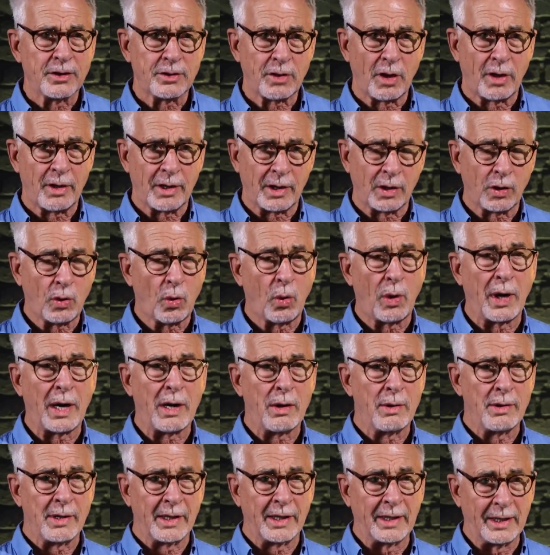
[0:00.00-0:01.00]
start
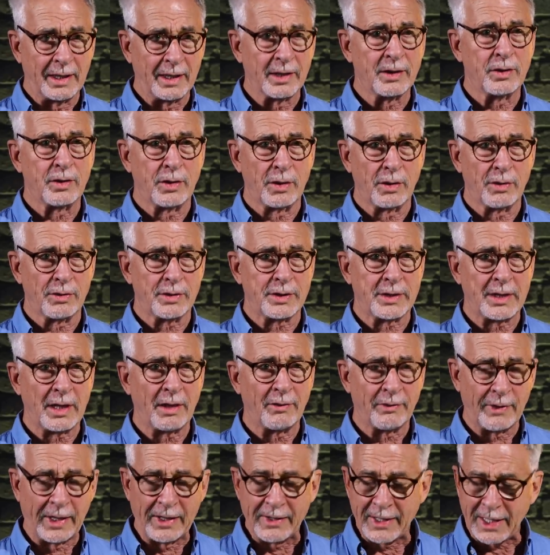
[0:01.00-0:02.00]
inquiring into
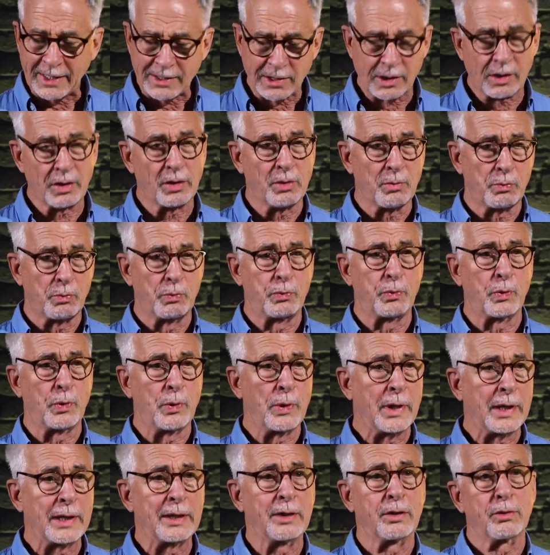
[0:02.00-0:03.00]
yourself. And that's going to
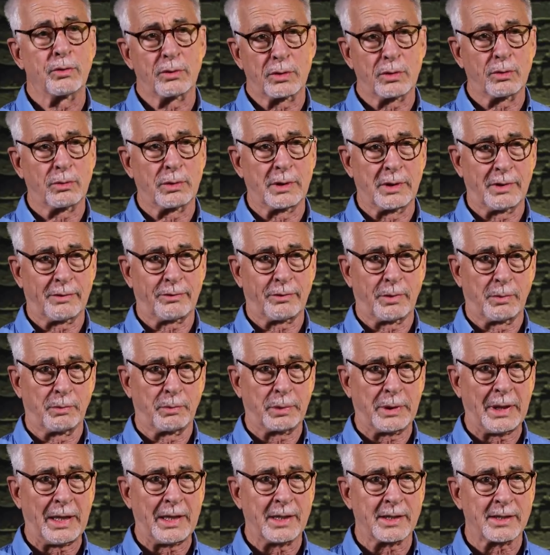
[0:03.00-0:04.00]
bring you to a different
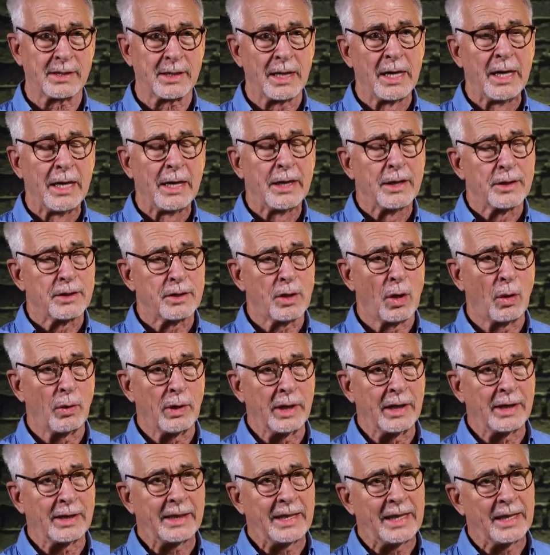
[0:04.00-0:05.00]
place. So
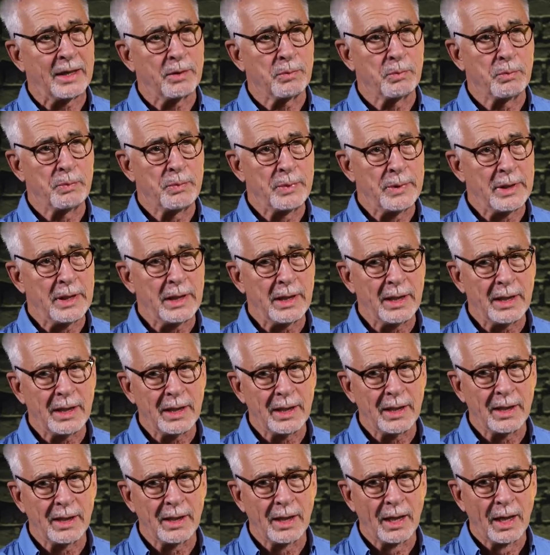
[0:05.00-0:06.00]
it can
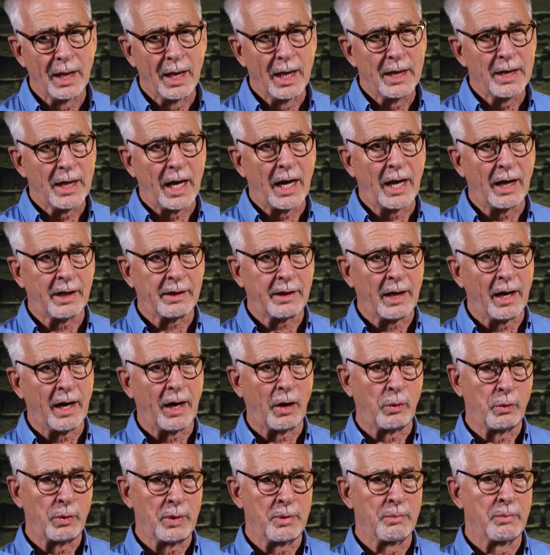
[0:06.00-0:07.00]
be a,
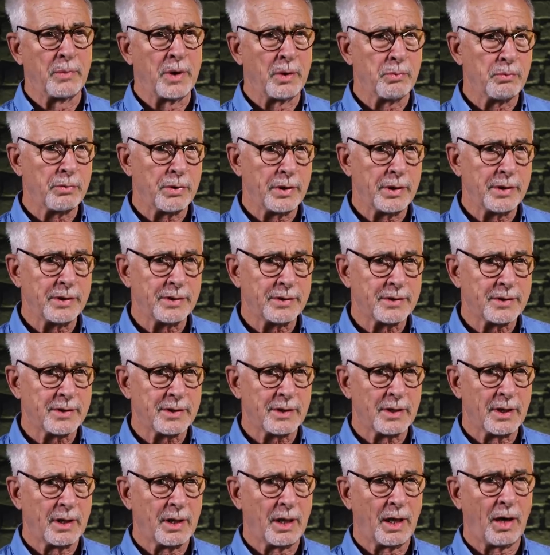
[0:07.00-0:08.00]
a
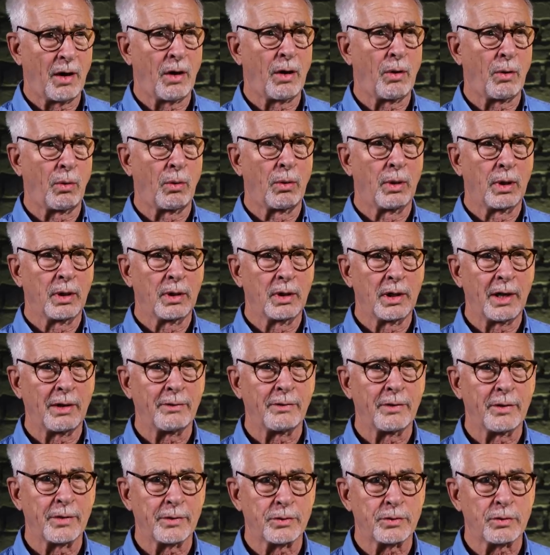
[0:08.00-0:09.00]
remembrance. Oh, love
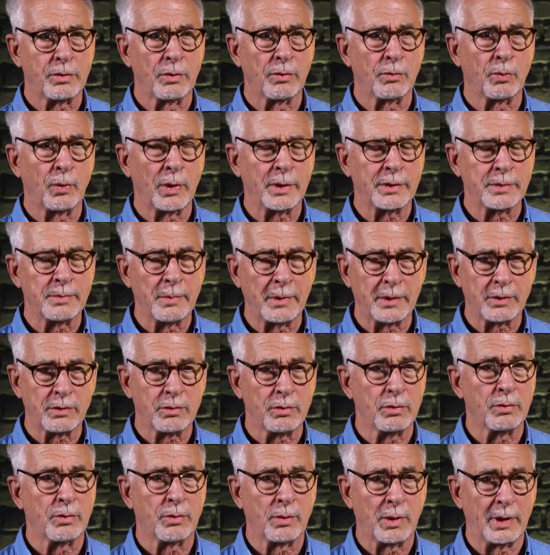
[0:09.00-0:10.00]
of the truth. What's my
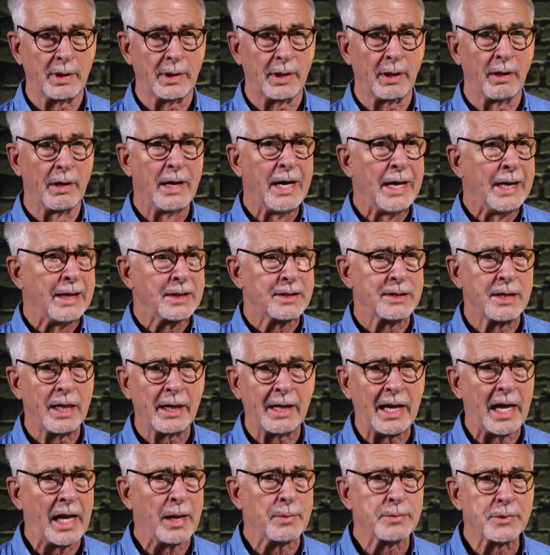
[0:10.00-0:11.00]
truth right now? It's
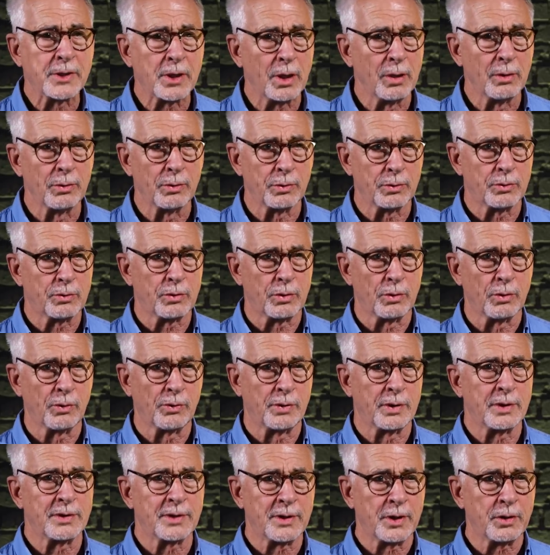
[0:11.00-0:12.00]
not absolute
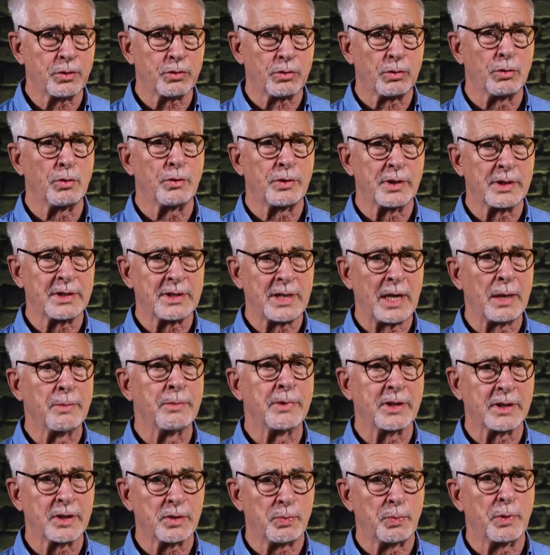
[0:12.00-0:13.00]
truth, it's the truth as I'm
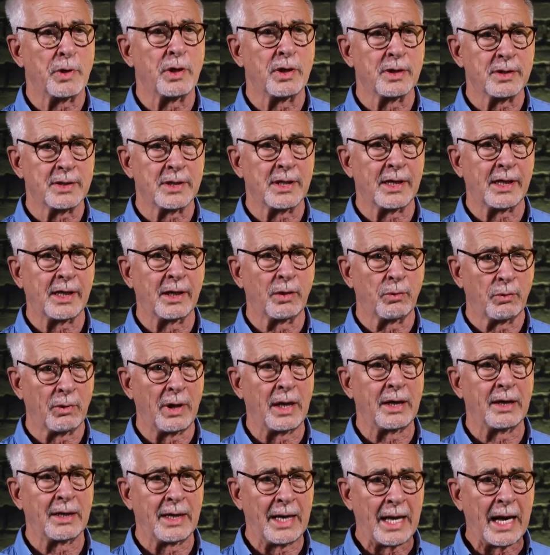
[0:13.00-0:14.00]
experiencing it
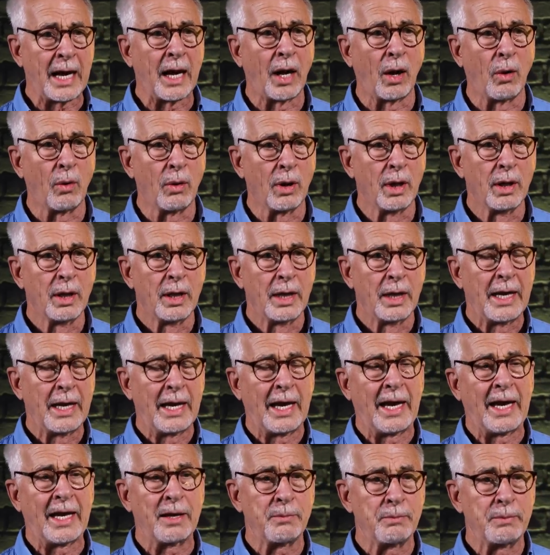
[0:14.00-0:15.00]
right now.
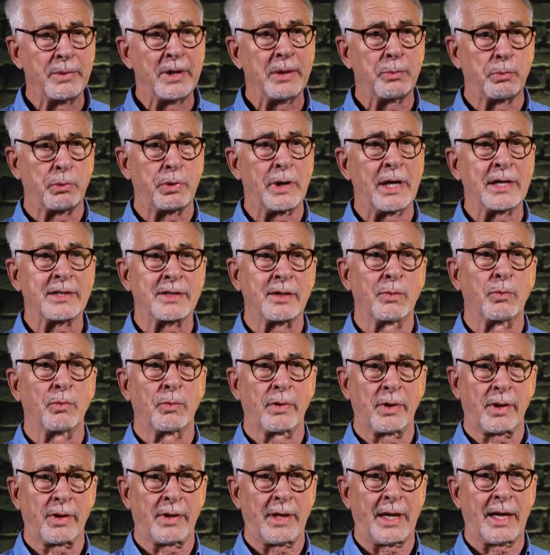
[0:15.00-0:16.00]
And be present
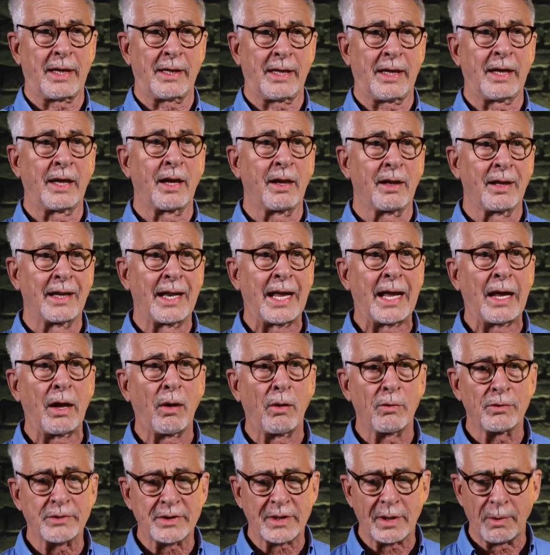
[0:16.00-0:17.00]
with that and
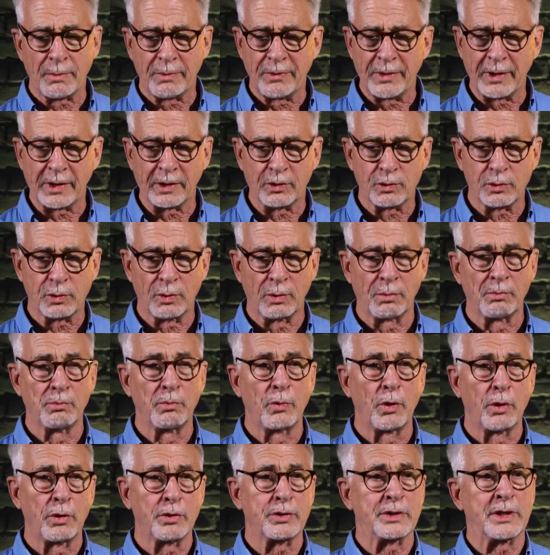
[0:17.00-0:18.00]
allow something to
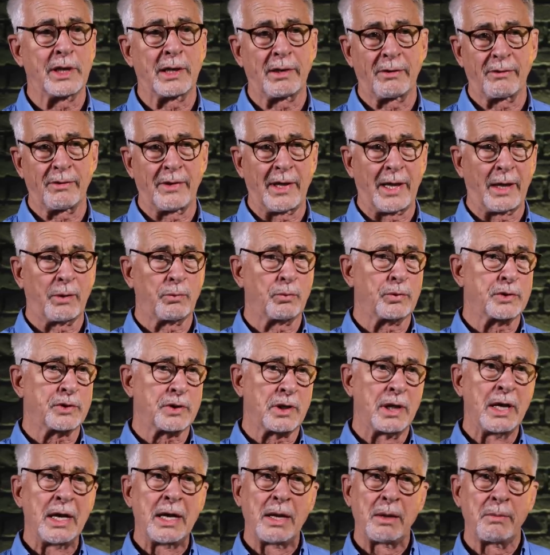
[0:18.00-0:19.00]
emerge out of that, which
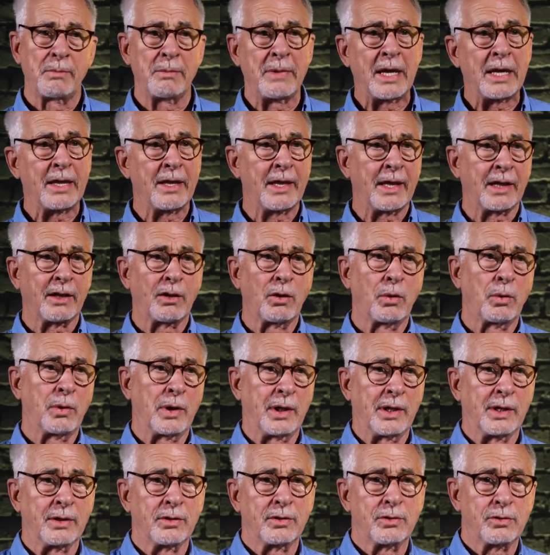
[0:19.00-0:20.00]
may then go
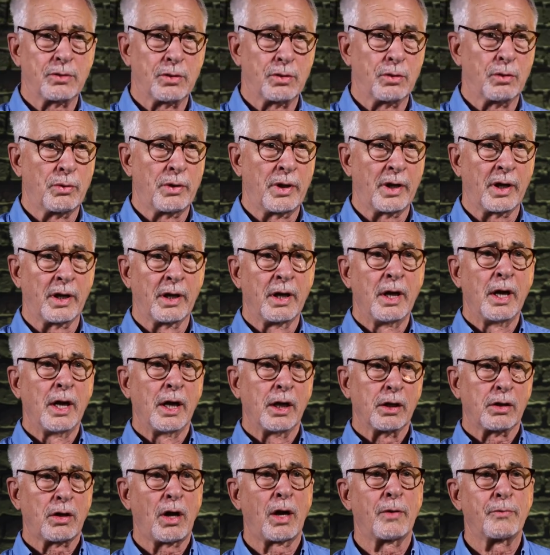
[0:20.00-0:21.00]
into the
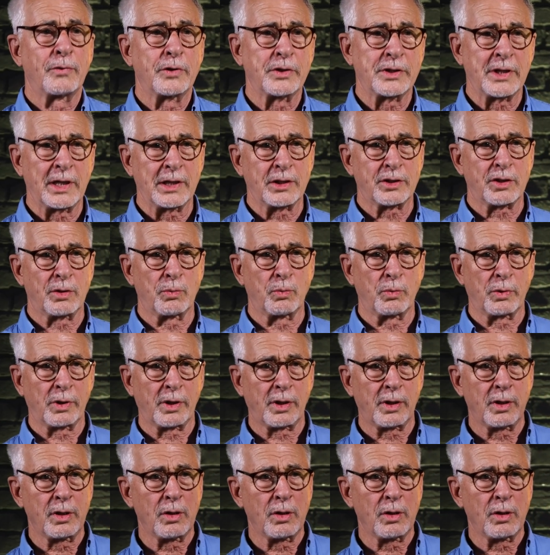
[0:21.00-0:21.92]
conversation with